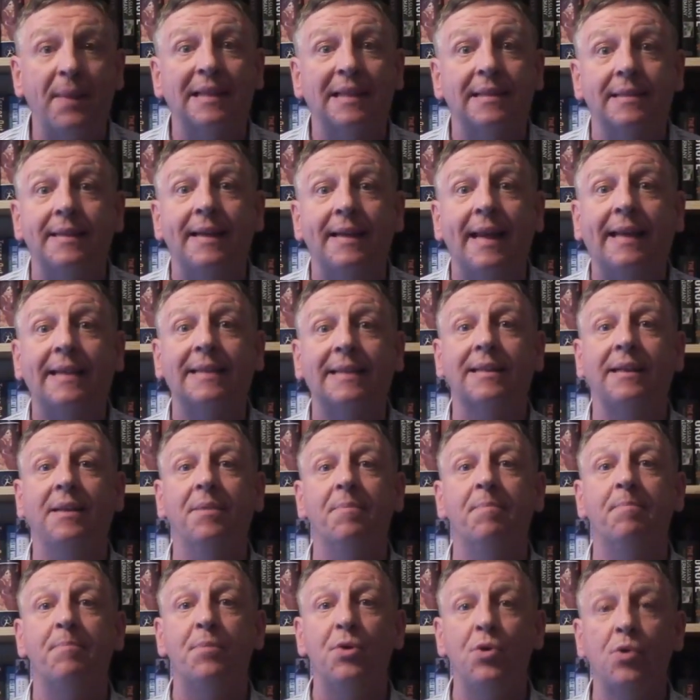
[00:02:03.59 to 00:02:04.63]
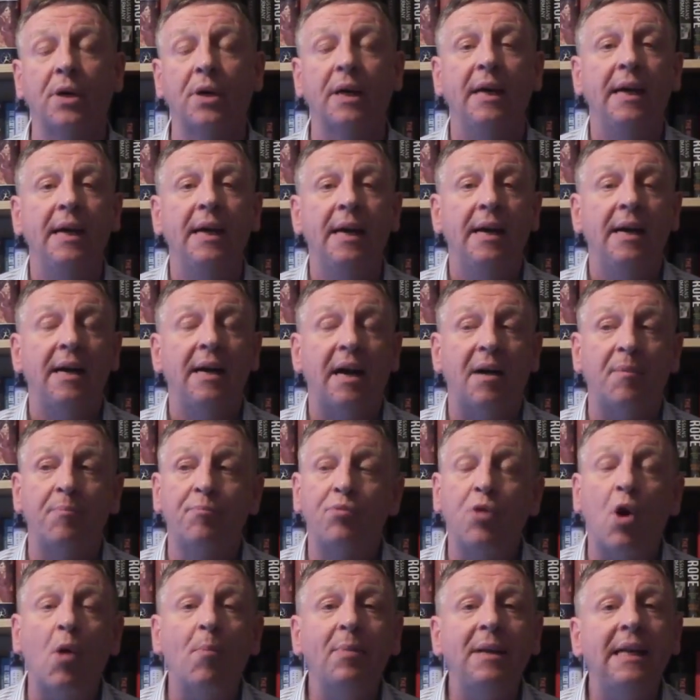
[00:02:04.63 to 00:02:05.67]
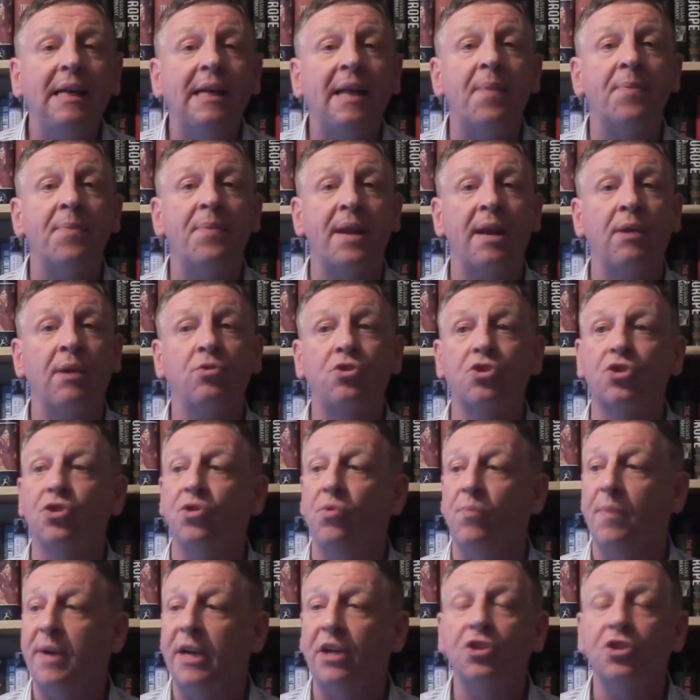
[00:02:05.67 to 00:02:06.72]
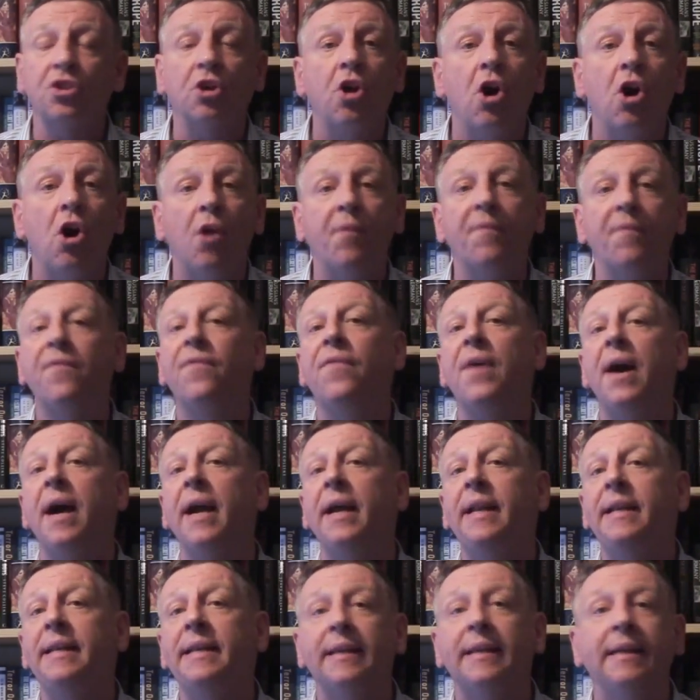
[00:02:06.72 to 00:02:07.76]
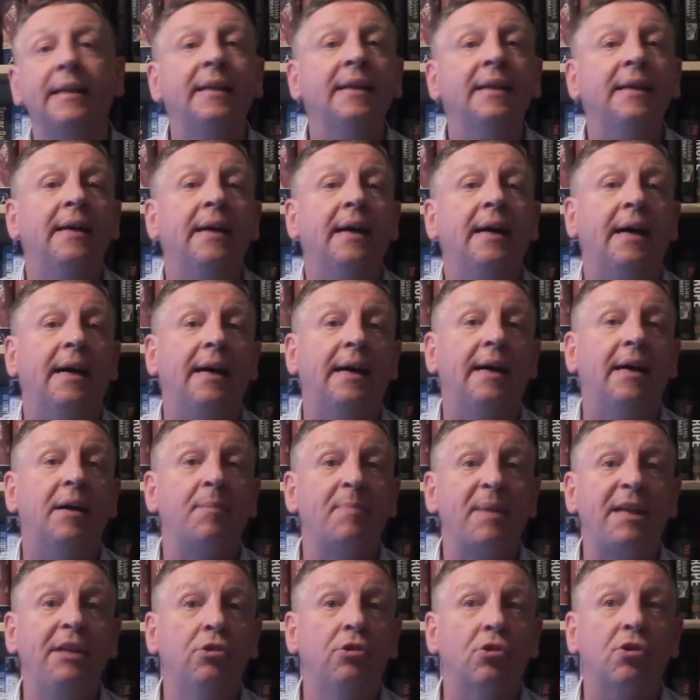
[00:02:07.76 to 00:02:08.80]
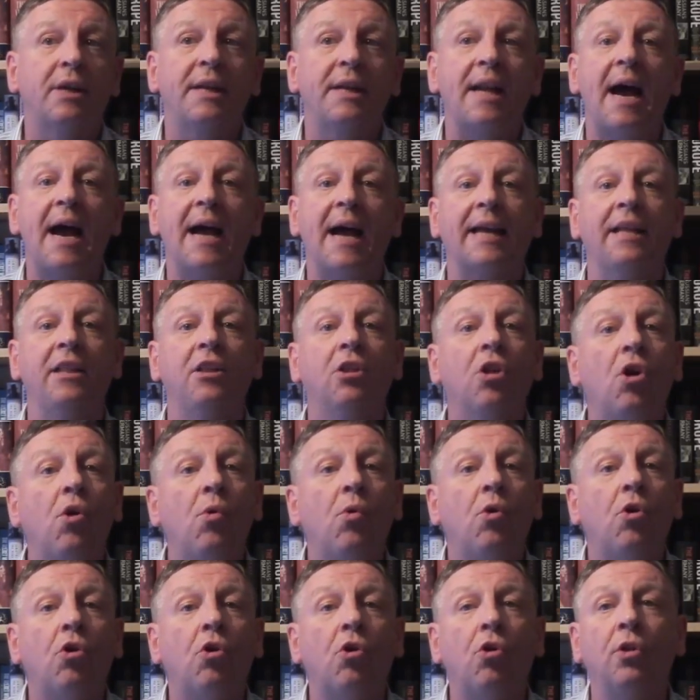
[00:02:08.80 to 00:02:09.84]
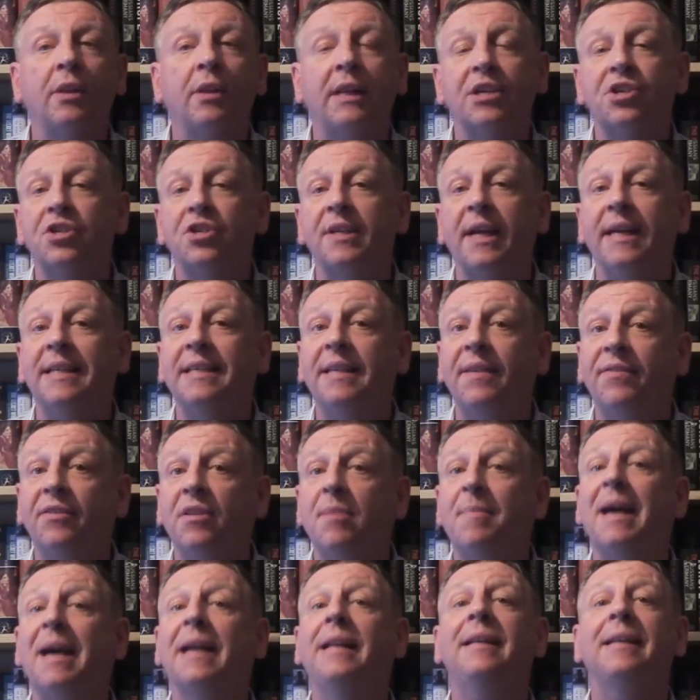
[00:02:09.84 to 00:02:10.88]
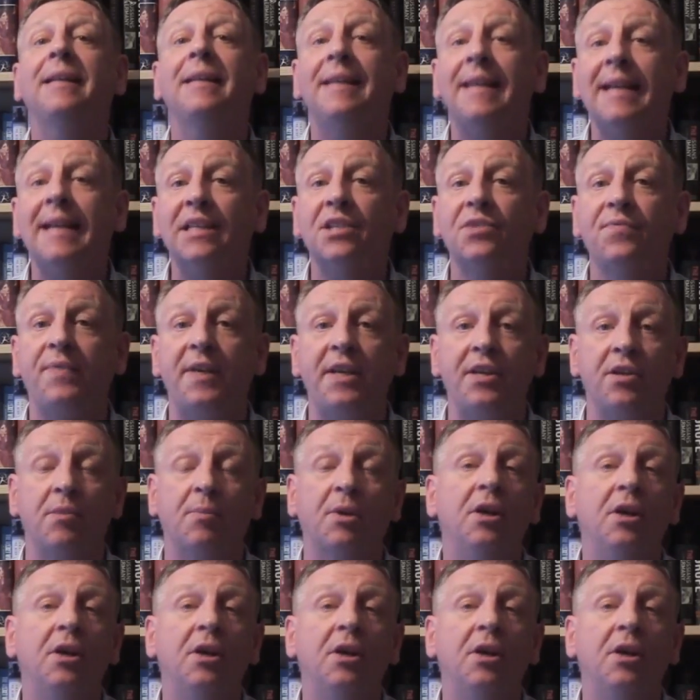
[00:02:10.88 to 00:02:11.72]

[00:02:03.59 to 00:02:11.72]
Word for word: That's an excellent book. I've probably lent that out somewhere because I can't find it. Uh, I've been looking high and low all last night after my last video.